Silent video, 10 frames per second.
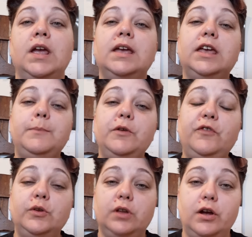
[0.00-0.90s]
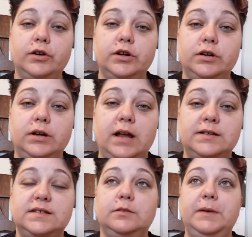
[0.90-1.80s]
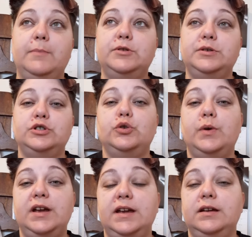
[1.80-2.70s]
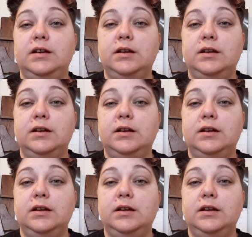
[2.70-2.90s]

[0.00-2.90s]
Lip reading: keep your food longer and still be able to enjoy